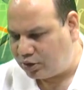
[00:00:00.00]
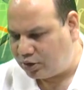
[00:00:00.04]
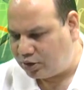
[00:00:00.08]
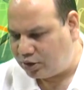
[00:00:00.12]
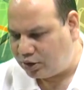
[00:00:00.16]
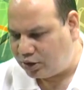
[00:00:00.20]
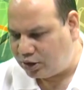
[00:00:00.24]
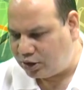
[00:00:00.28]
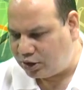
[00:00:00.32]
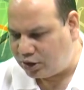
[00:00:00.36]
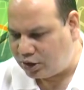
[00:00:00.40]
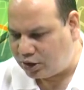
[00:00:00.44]

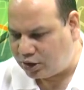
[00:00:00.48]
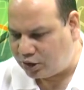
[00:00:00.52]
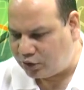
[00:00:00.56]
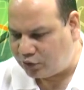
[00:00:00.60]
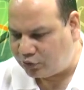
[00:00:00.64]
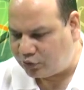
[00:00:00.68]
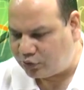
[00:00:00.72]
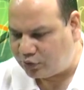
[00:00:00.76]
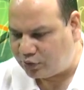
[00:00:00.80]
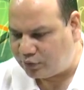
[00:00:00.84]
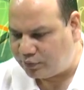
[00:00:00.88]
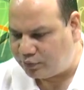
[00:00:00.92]
in
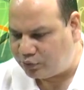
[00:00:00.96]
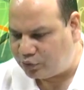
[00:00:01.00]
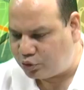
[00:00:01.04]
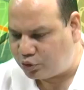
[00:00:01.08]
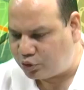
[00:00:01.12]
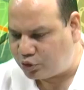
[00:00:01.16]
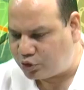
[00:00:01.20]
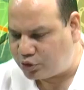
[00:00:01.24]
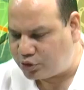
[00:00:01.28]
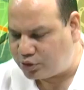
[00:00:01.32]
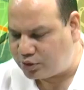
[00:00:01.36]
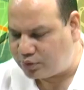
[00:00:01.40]
case of
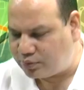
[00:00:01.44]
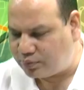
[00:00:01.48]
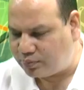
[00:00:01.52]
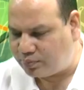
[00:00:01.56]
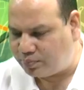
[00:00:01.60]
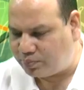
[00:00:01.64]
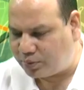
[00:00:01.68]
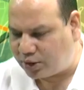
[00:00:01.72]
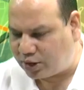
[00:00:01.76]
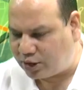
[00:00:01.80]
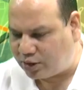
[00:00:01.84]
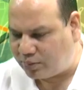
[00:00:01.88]
those
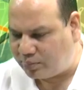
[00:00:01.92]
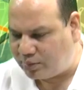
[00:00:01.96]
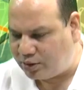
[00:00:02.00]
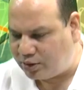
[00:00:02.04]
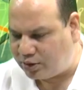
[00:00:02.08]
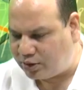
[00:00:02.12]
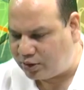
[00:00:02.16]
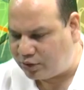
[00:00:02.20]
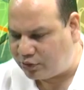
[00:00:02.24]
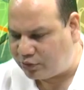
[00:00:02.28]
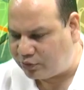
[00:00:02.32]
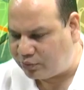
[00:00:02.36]

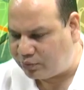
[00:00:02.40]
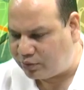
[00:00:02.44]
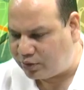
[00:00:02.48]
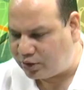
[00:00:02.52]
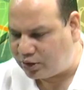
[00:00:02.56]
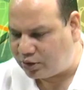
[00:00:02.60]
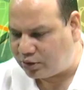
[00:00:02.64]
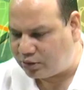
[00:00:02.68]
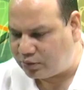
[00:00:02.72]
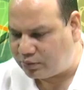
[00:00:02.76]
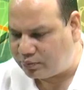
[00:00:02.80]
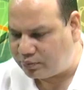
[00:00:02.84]
parameters
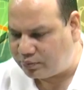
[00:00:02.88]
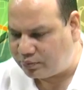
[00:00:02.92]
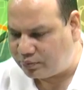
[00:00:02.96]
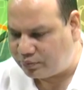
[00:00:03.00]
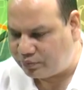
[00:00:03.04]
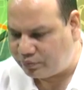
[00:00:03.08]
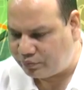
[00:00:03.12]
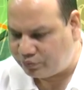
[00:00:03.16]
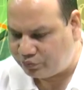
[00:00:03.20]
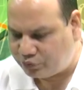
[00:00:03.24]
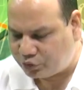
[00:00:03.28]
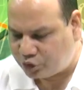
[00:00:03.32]
where
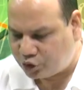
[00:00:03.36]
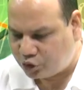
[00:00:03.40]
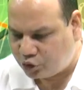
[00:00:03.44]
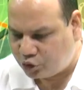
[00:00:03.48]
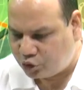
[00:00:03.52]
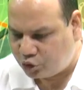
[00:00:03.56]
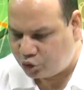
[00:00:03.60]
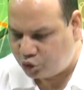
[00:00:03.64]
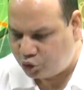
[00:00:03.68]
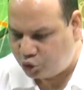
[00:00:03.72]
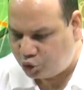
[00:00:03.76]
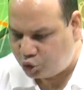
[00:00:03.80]

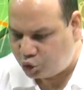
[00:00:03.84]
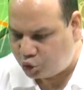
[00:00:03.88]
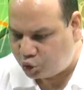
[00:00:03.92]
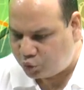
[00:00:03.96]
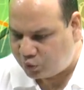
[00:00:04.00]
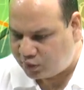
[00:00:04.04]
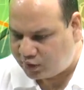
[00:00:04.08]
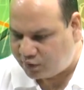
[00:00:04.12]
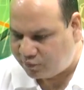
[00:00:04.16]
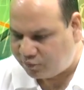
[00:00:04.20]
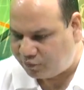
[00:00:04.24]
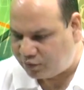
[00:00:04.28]

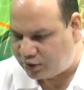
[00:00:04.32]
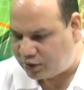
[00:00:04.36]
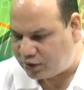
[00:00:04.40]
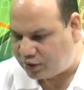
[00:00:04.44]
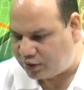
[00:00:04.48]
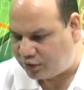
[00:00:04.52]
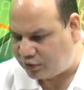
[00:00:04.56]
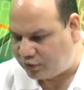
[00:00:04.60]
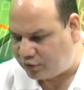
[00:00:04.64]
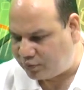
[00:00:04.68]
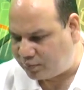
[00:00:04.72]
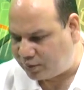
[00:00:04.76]
lower figure
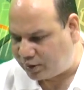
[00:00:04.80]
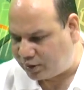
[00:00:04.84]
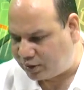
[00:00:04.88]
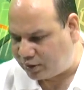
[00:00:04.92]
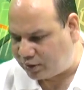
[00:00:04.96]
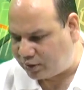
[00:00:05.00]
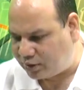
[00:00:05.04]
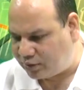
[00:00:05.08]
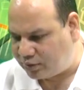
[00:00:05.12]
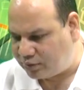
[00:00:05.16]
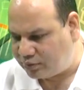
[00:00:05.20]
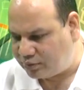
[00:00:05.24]
is
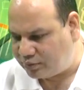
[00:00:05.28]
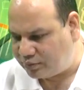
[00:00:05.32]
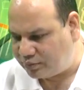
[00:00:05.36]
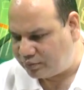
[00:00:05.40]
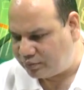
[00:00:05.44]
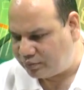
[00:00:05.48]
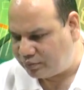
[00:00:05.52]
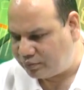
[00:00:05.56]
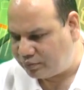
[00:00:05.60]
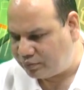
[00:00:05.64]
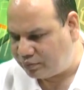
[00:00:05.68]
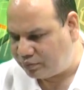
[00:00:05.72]
better,
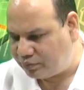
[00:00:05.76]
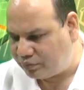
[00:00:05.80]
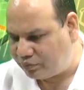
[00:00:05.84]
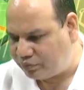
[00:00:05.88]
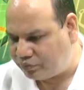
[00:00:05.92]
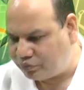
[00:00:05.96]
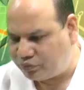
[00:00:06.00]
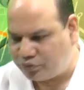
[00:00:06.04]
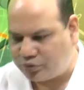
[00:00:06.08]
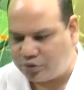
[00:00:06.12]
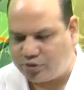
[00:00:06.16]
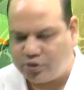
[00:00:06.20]

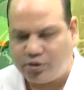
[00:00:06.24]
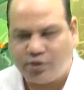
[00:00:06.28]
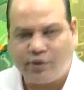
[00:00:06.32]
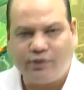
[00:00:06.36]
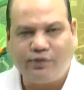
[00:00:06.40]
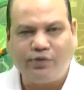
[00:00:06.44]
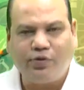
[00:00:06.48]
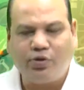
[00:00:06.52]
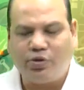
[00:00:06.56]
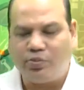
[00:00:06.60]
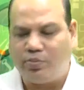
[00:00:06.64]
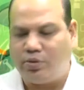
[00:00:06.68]
the
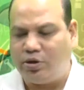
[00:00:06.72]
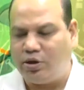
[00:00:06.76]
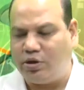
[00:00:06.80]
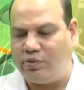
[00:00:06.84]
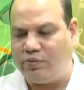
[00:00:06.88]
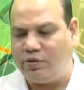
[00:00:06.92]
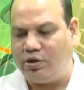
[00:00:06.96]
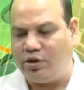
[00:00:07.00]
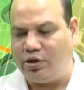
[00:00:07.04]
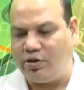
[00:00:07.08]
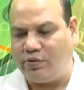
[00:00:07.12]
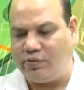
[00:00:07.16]
formula
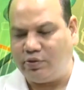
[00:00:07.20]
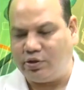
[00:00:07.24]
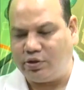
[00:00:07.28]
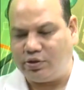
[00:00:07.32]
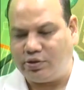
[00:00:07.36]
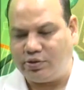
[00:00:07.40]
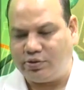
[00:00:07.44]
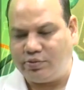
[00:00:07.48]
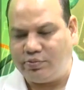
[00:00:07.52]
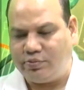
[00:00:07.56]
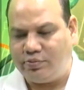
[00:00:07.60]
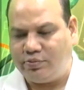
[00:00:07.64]
will
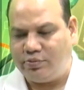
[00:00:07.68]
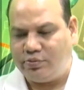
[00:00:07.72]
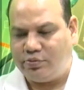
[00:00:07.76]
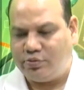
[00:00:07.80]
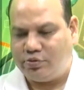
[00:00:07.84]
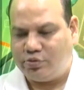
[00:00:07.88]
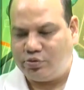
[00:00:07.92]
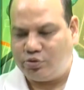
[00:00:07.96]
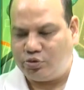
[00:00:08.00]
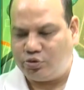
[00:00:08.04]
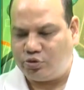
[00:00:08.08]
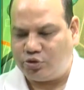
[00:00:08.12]
reverse.
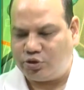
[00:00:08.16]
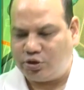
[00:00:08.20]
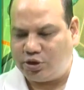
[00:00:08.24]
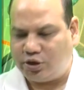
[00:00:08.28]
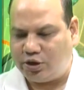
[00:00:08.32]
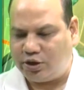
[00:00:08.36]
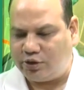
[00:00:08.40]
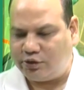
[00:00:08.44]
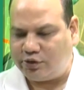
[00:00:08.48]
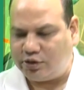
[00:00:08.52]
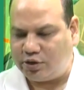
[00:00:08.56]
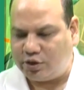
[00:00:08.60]
So share
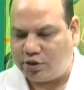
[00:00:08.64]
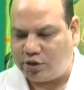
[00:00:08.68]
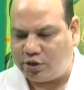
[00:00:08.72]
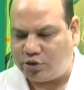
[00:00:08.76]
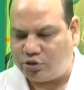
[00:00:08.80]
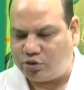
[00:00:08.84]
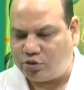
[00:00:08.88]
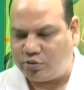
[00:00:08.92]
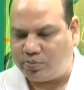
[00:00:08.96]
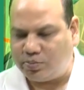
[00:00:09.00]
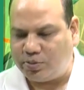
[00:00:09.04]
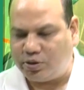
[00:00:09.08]
exchange
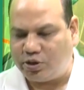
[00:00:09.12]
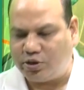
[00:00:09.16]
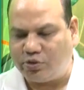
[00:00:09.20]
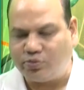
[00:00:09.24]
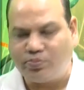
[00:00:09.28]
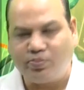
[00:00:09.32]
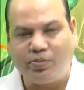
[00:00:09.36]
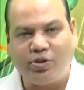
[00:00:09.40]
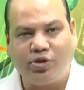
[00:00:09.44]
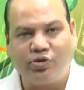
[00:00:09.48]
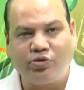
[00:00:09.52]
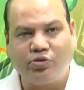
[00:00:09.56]
ratio
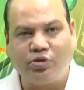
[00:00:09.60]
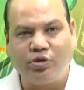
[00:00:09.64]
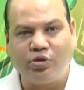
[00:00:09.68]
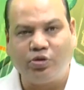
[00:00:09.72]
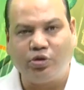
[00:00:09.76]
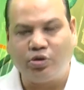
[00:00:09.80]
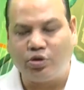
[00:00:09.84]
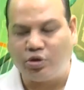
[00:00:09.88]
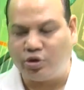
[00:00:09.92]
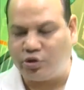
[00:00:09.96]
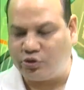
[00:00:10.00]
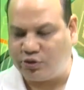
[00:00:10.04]
based on
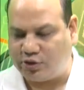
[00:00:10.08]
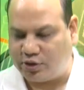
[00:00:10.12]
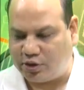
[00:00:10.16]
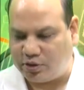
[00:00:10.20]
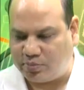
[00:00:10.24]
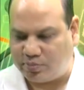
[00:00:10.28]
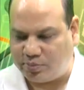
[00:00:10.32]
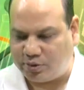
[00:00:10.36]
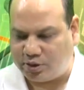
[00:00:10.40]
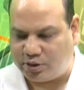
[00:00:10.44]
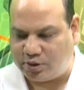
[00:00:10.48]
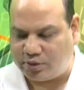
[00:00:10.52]
gross
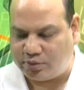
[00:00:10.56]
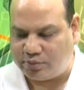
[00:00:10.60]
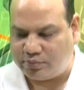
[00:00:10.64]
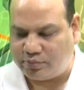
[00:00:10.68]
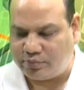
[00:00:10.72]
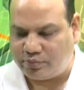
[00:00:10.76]
NPA